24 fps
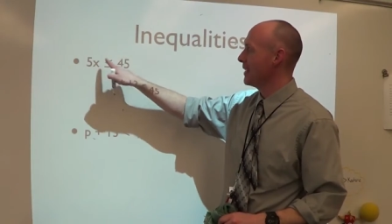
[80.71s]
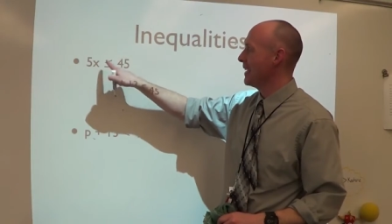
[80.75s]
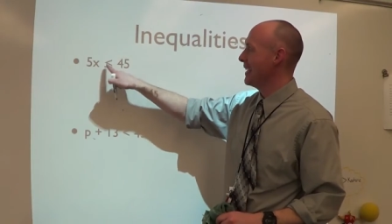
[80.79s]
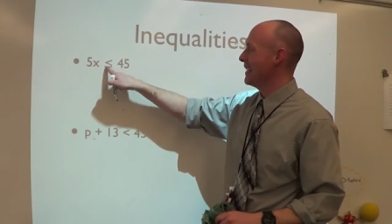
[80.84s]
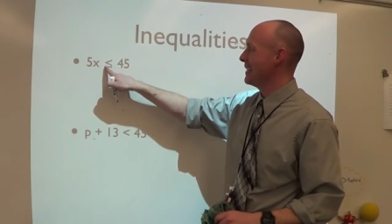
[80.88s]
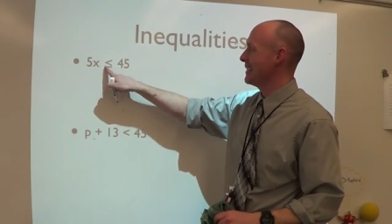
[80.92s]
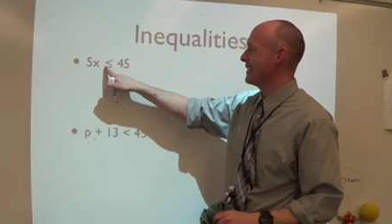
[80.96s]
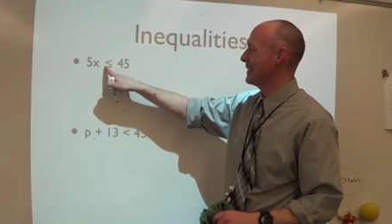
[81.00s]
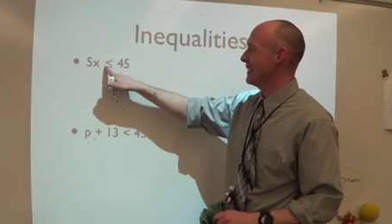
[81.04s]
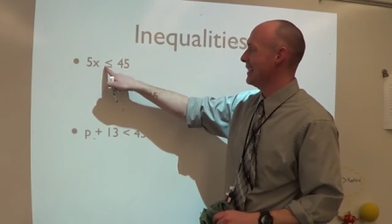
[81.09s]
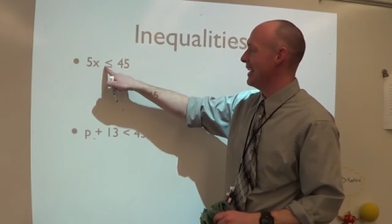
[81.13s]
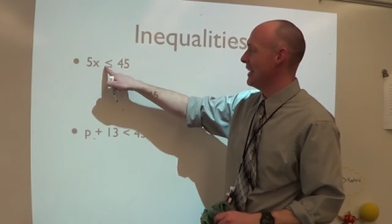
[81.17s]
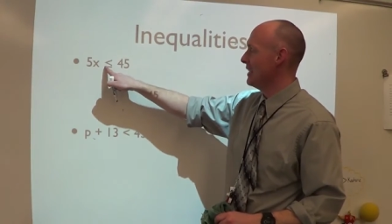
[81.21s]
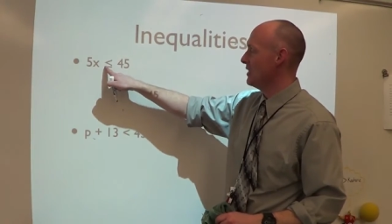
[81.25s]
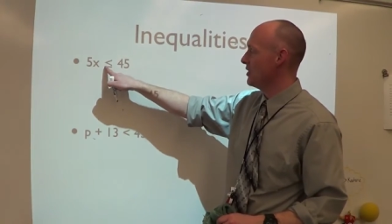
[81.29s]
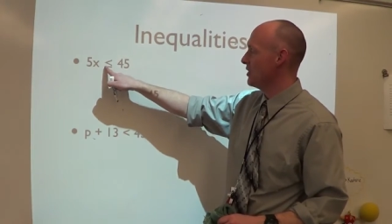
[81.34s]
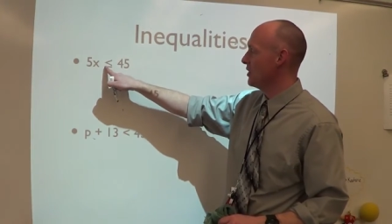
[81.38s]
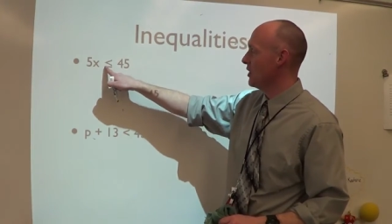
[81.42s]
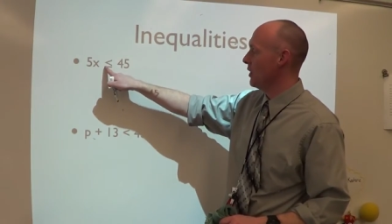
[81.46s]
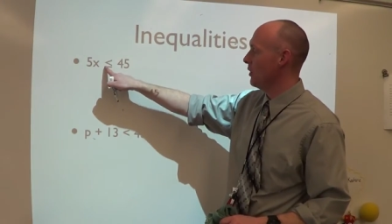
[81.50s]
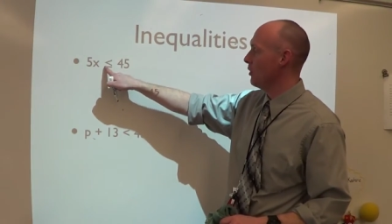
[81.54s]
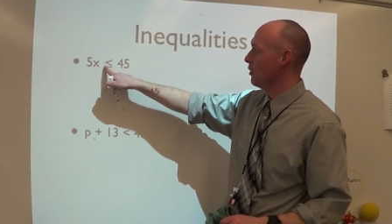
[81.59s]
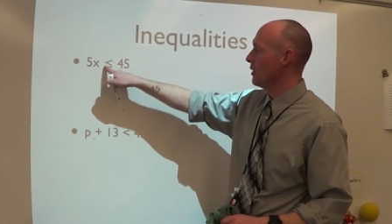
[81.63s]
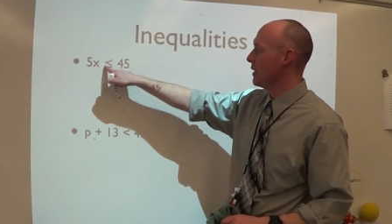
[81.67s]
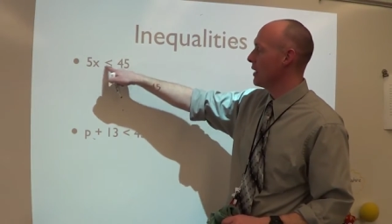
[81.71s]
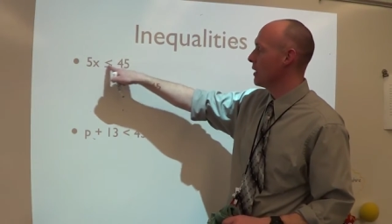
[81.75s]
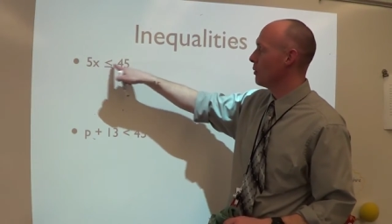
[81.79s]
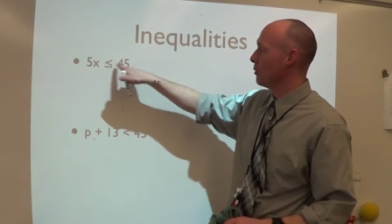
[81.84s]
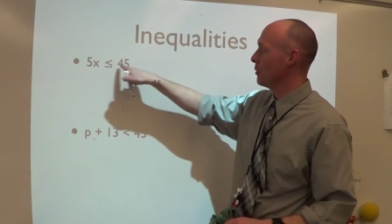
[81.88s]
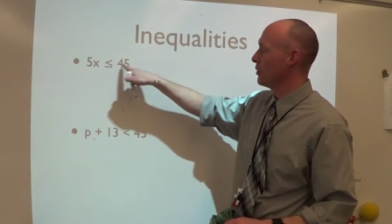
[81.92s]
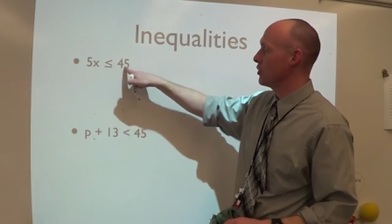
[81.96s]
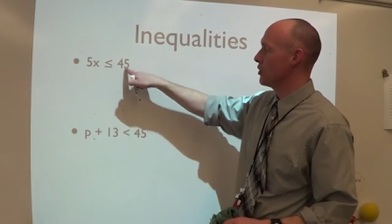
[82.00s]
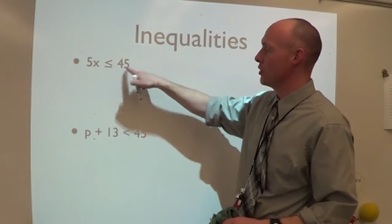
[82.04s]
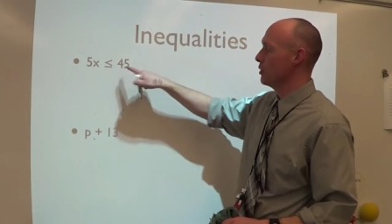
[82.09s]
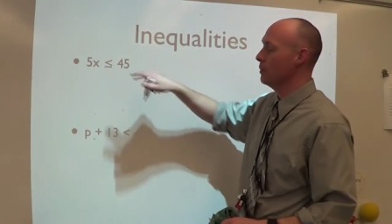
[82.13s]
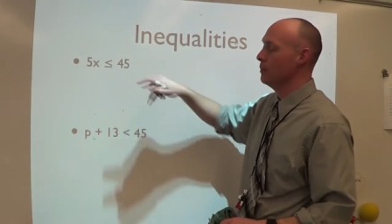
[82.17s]
is less than or
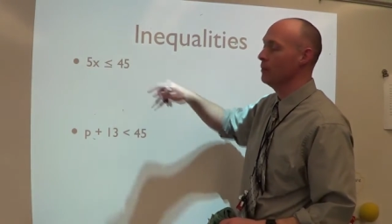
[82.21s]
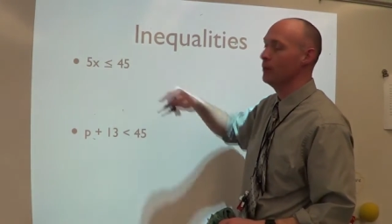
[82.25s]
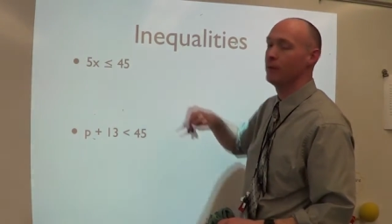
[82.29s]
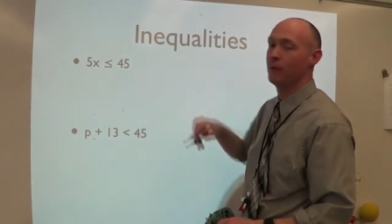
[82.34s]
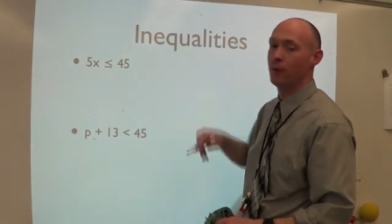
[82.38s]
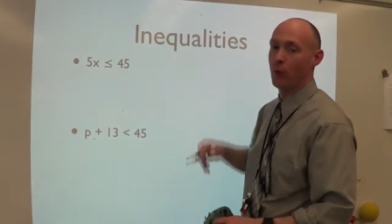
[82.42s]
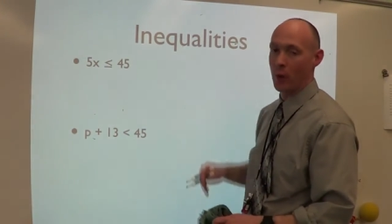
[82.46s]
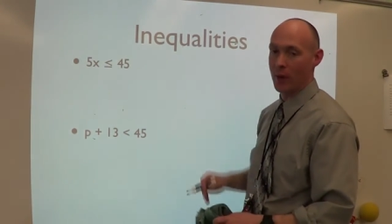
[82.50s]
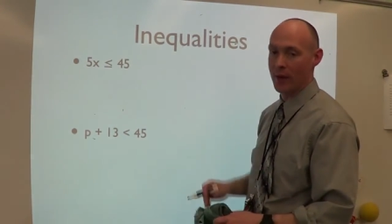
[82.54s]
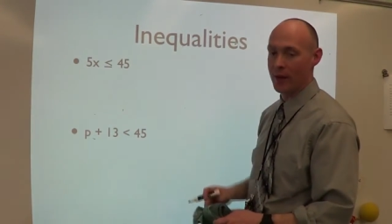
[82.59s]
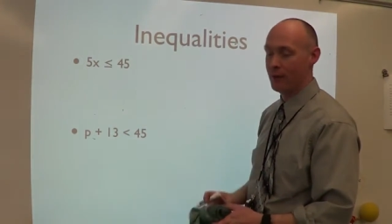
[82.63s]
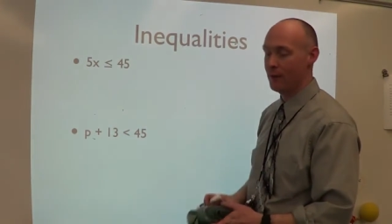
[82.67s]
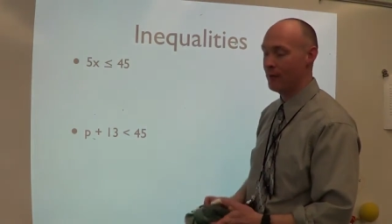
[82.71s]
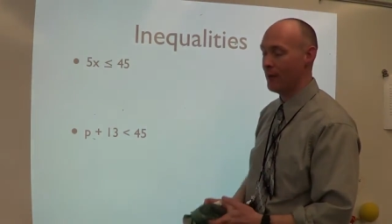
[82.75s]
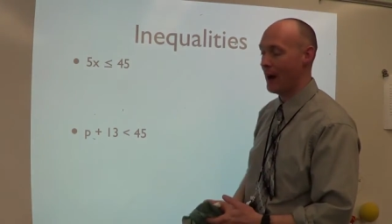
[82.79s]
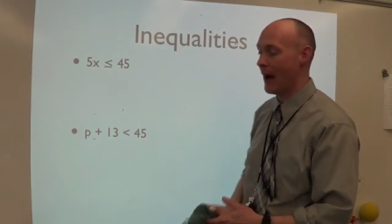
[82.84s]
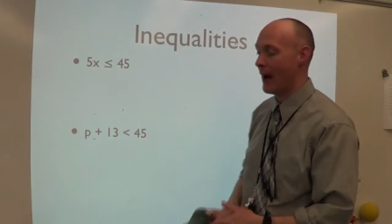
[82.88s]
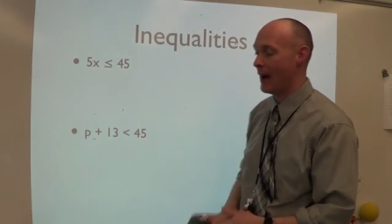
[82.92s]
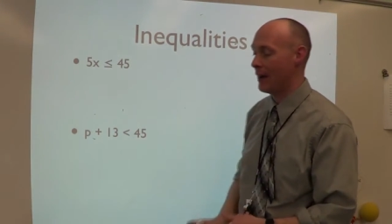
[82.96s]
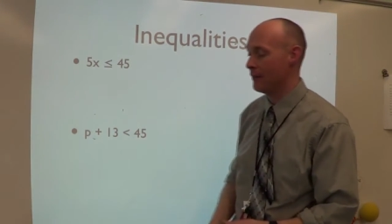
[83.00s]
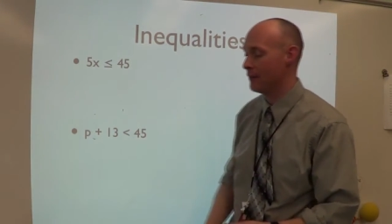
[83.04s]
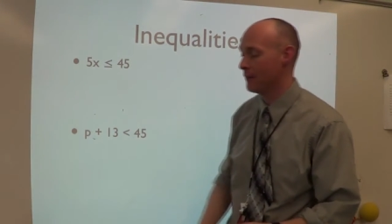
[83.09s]
equal to 45.